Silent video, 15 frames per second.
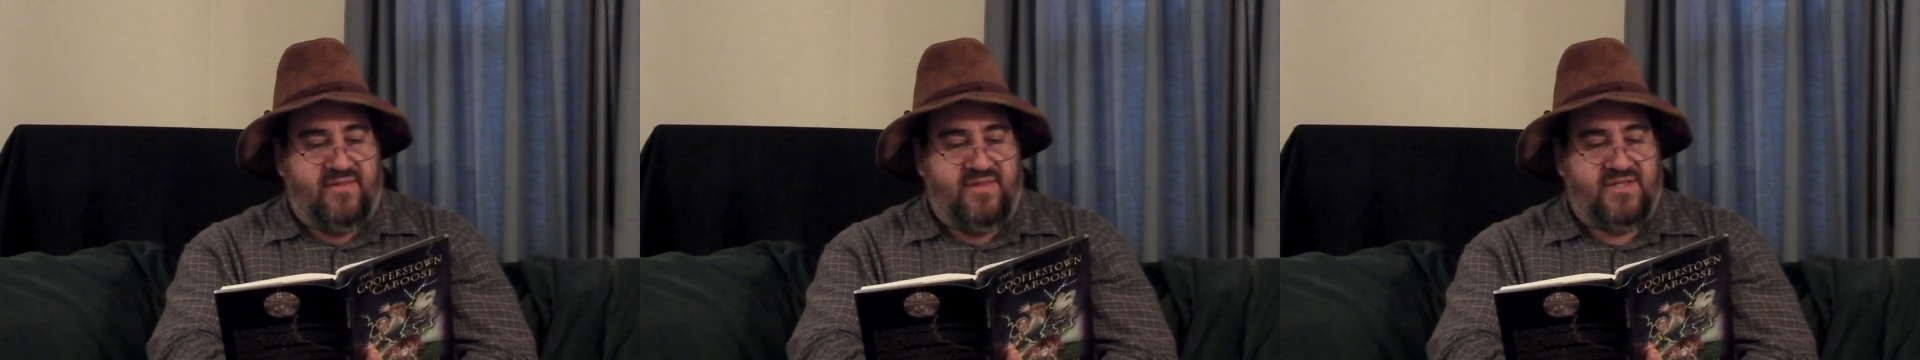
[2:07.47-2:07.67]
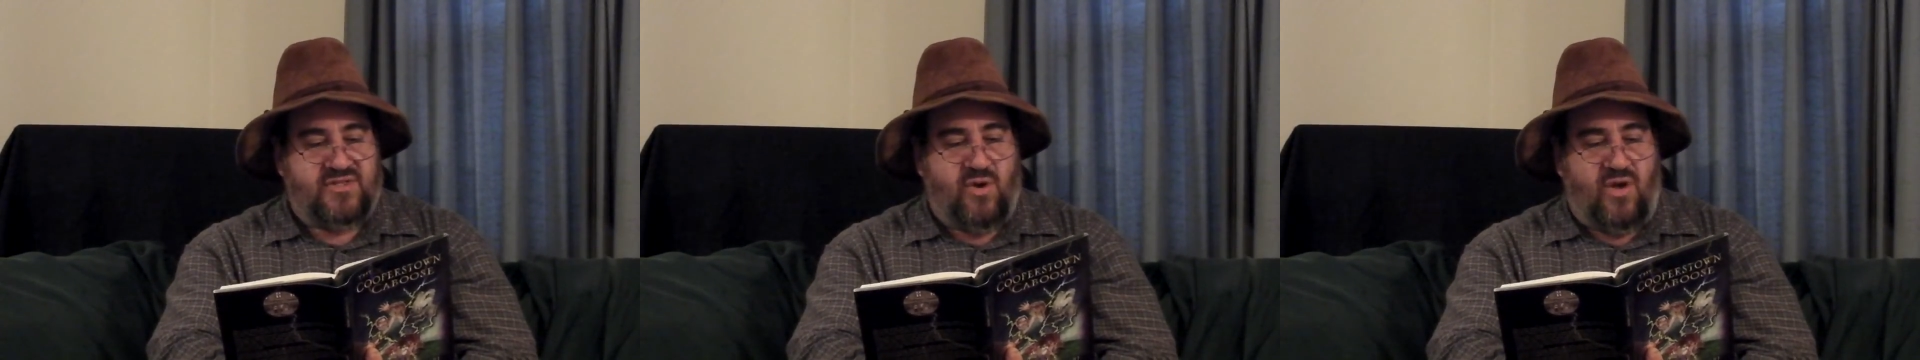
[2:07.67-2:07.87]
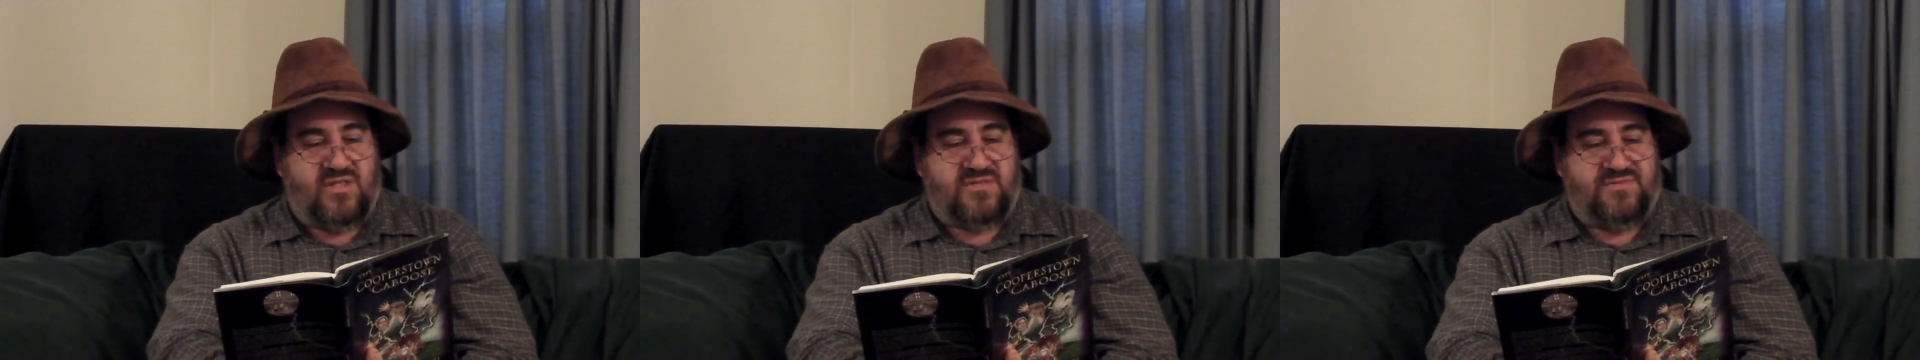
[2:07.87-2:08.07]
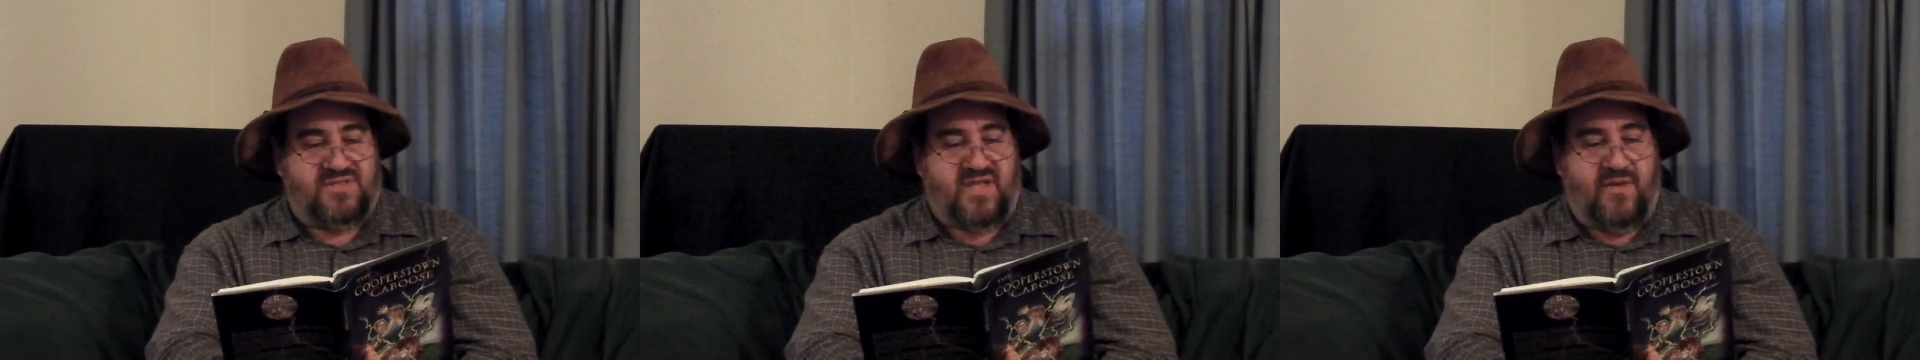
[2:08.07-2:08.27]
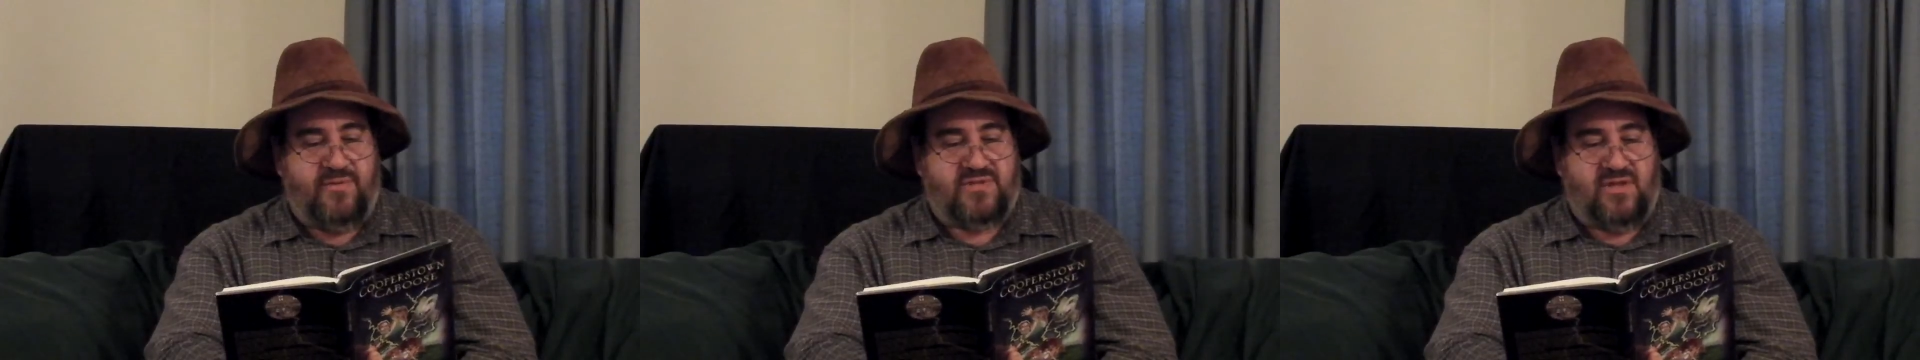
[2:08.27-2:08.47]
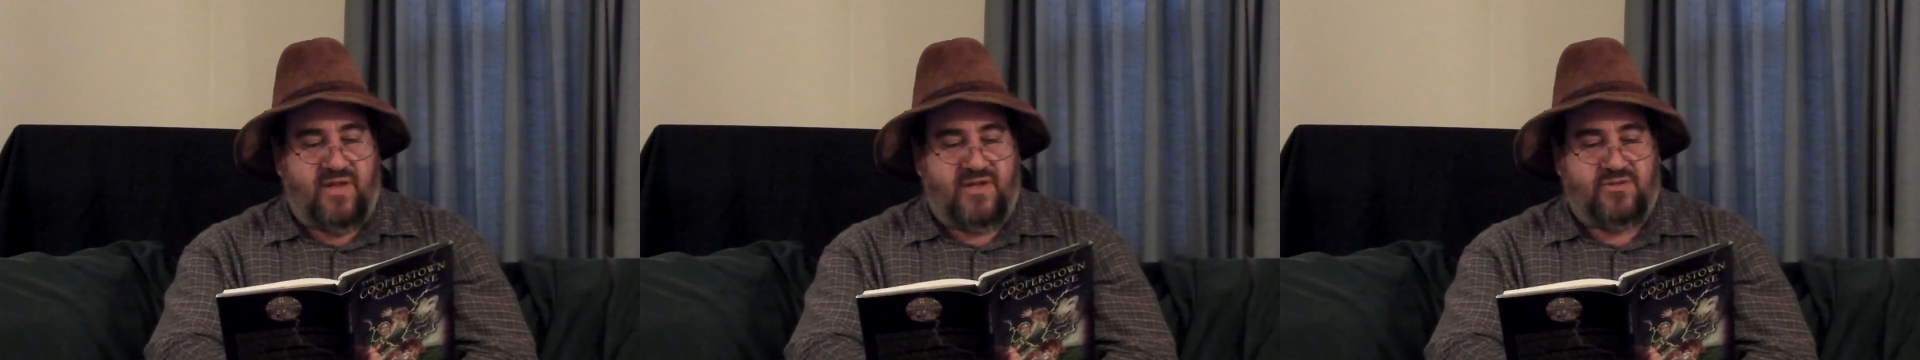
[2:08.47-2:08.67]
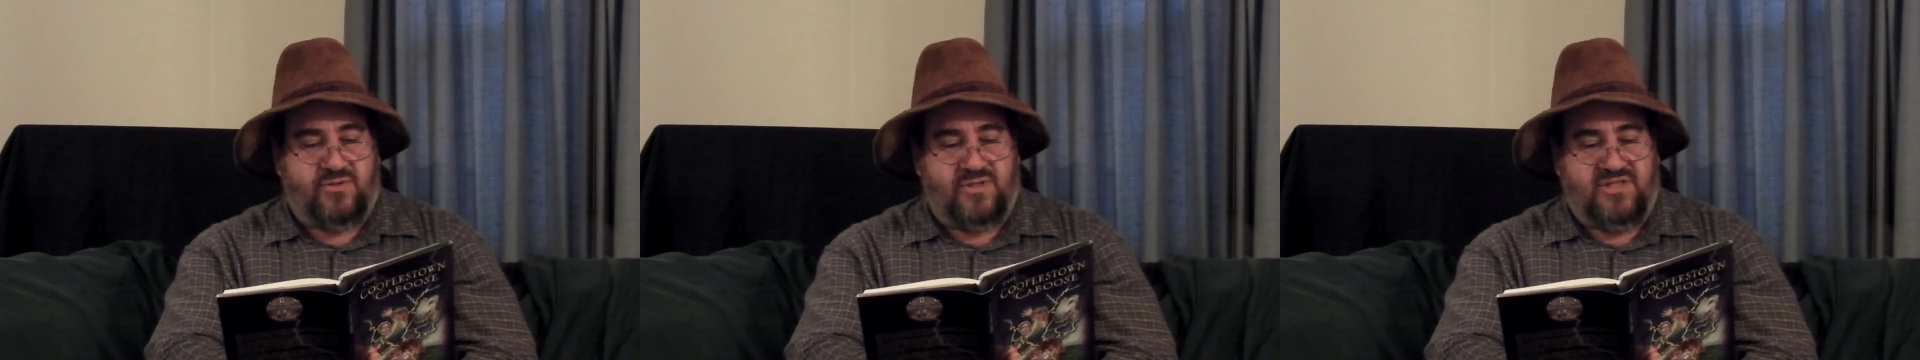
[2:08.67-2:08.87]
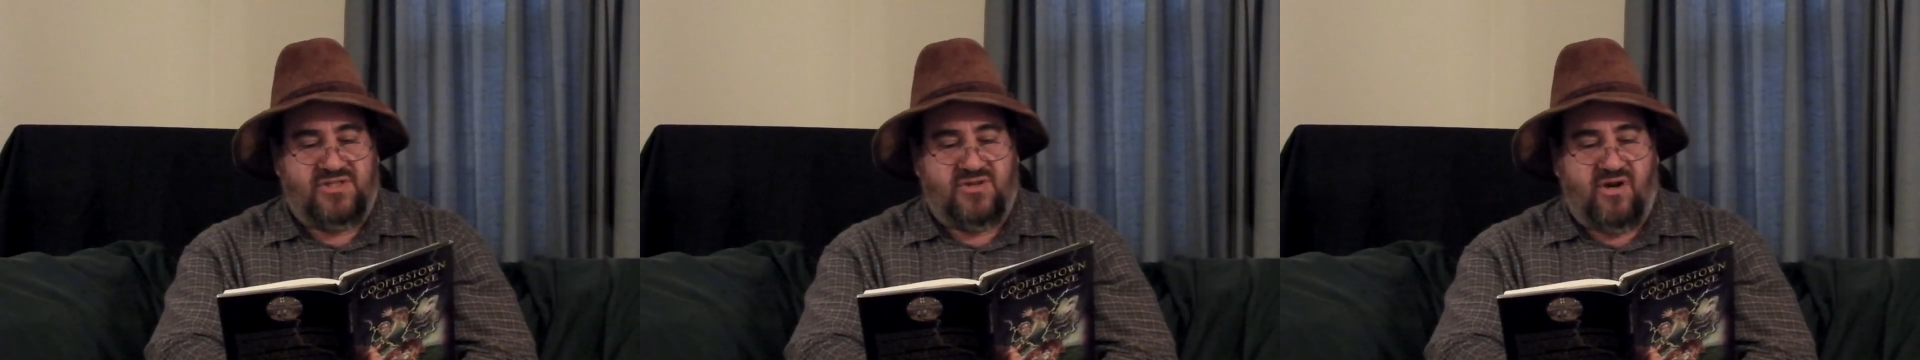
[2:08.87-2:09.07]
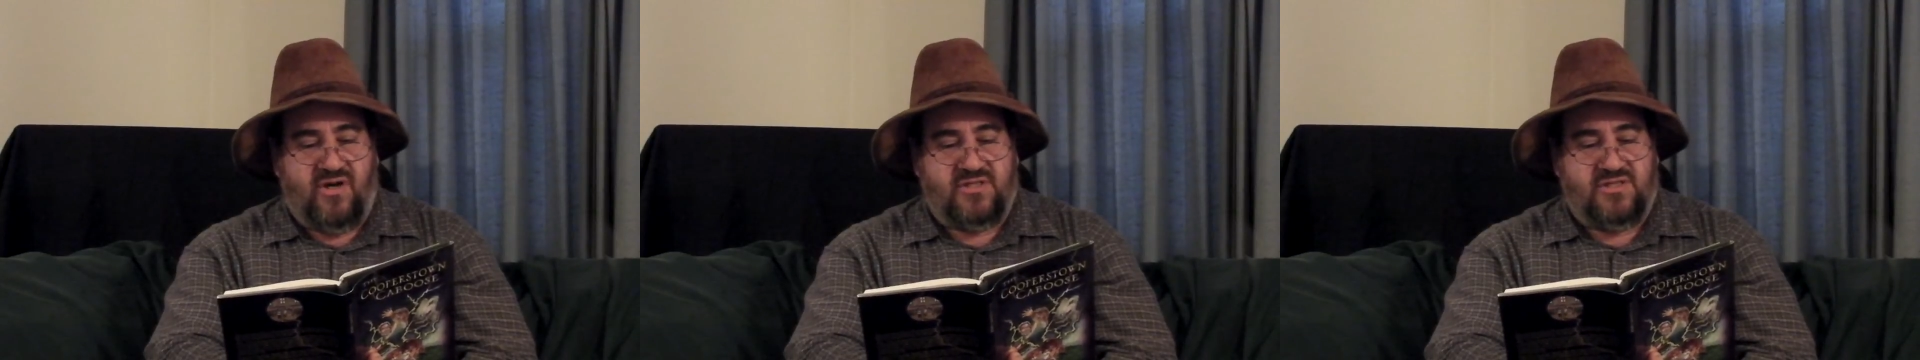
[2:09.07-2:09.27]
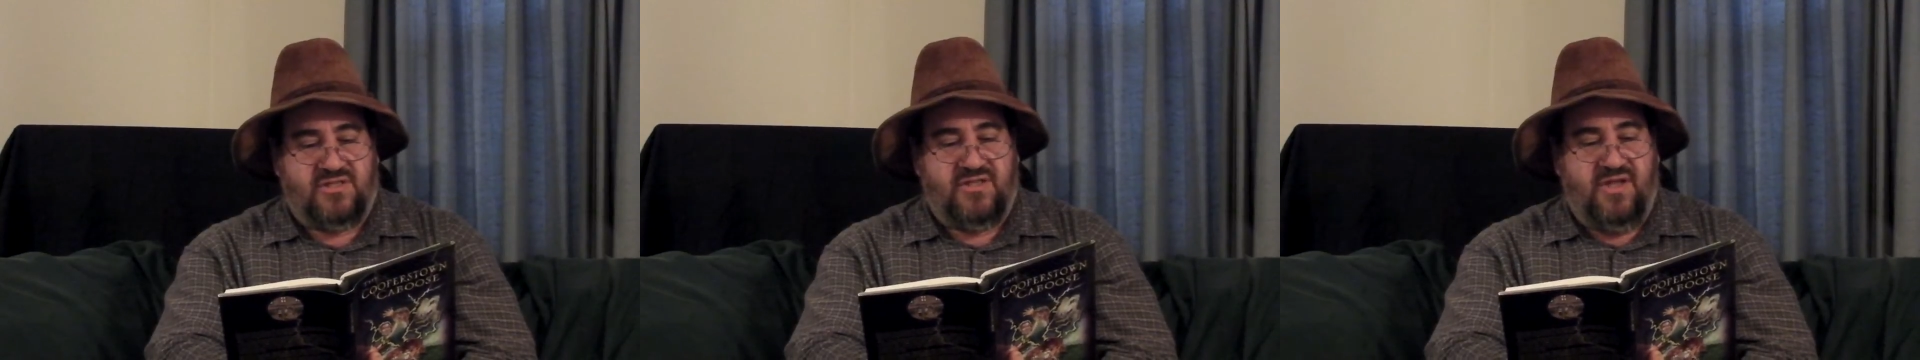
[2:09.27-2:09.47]
This awesome sight was electrically
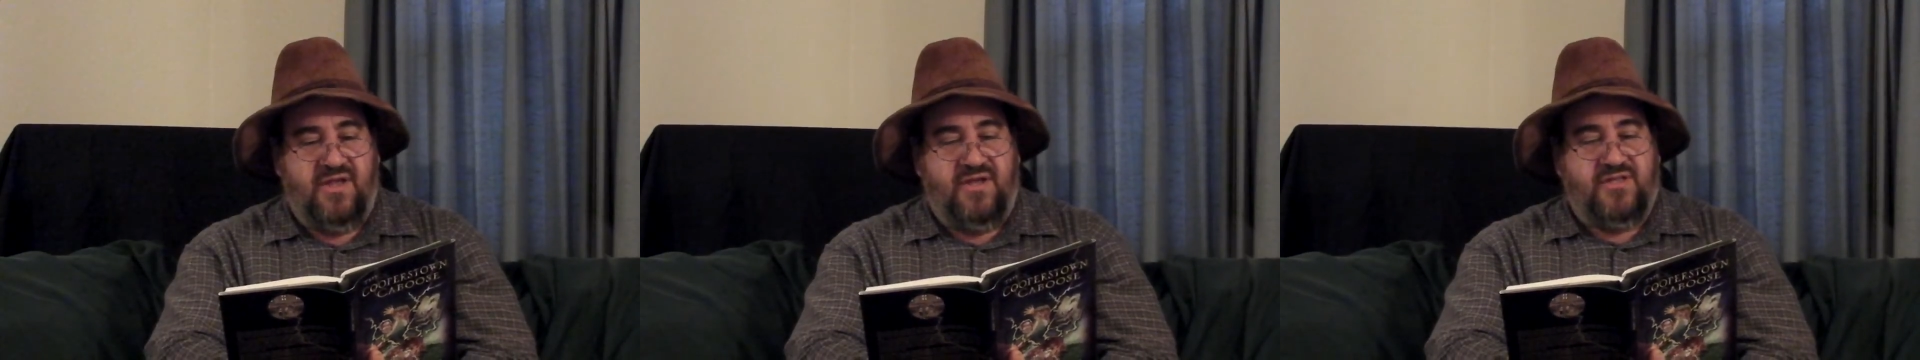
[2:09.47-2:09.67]
charged